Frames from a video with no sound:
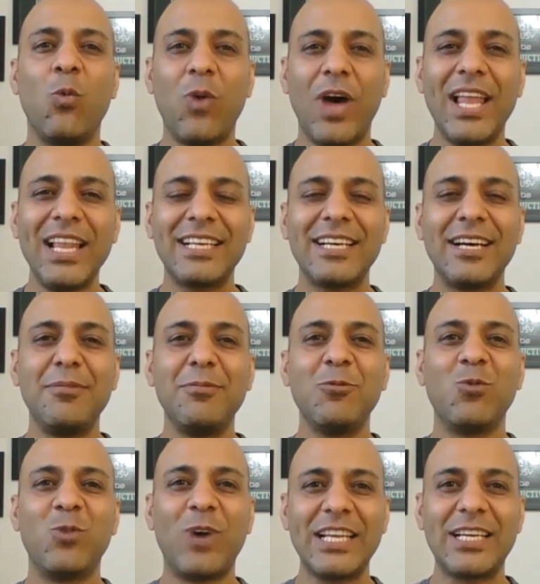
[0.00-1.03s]

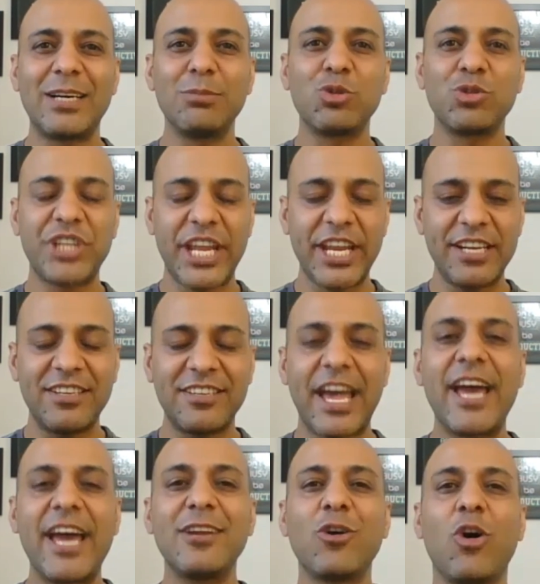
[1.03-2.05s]
Welcome to day
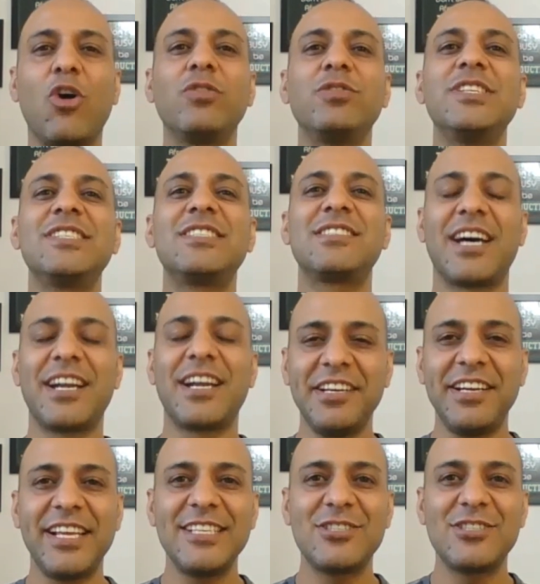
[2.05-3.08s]
10 of this
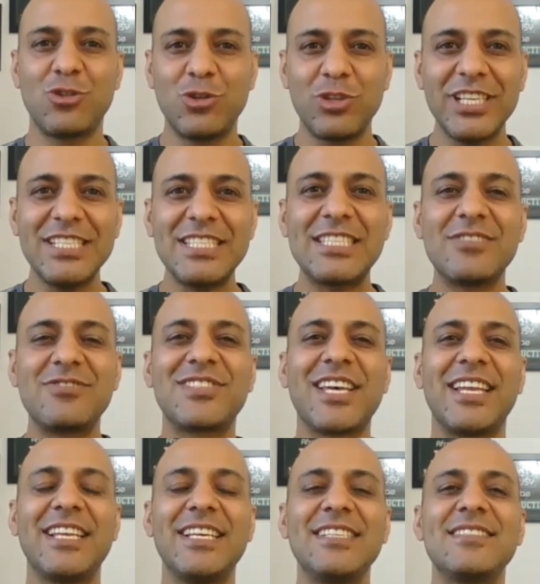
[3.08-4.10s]
30 days routine shift
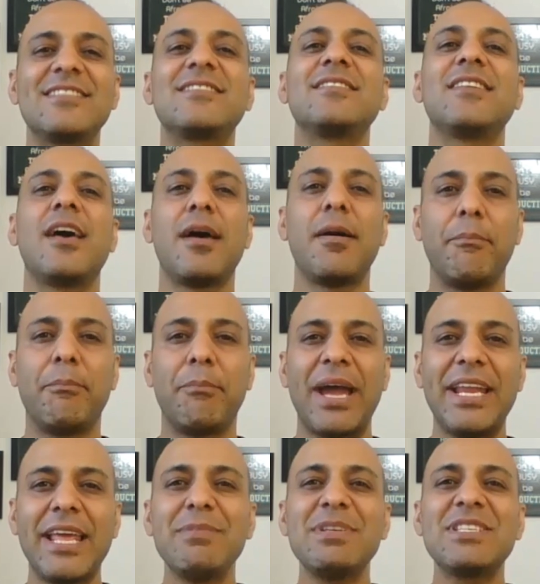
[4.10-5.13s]
challenge.
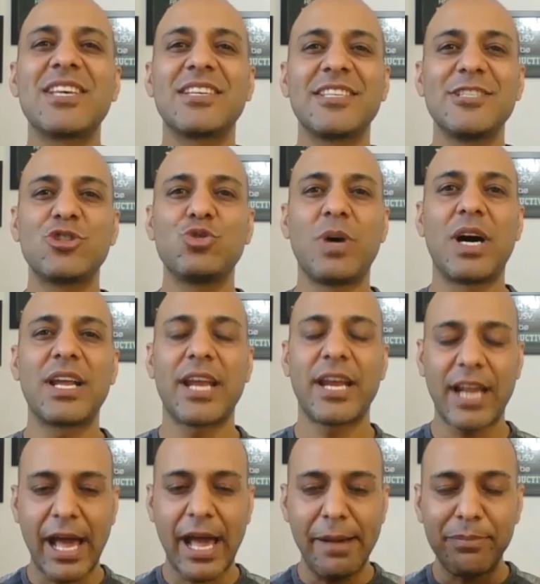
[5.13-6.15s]
My name is Satish Kumar
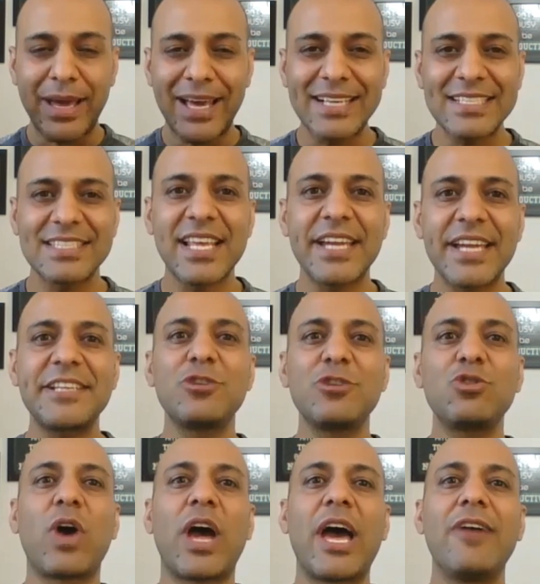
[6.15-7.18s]
and I'm
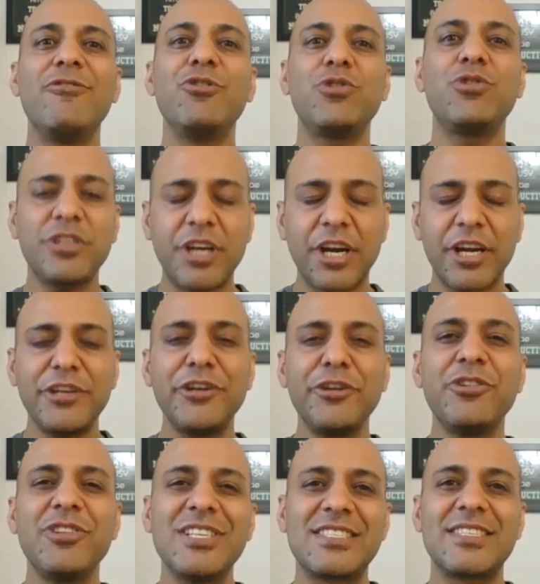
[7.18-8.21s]
excited to have you
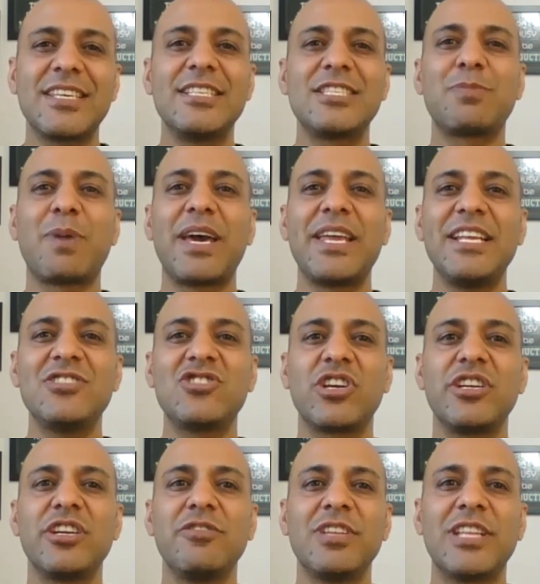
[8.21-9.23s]
continue this inspiring
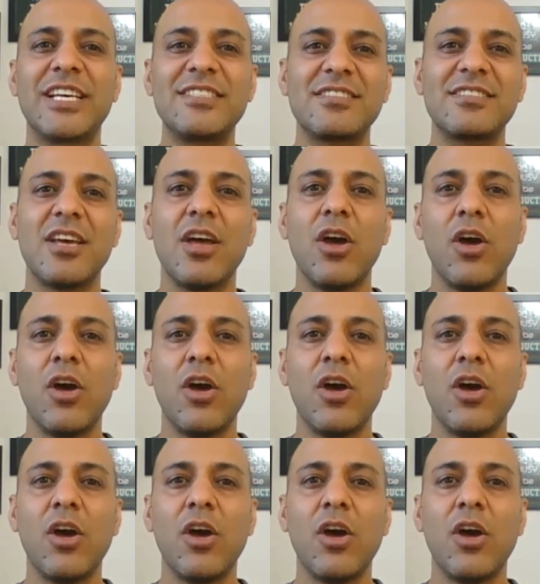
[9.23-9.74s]
journey with us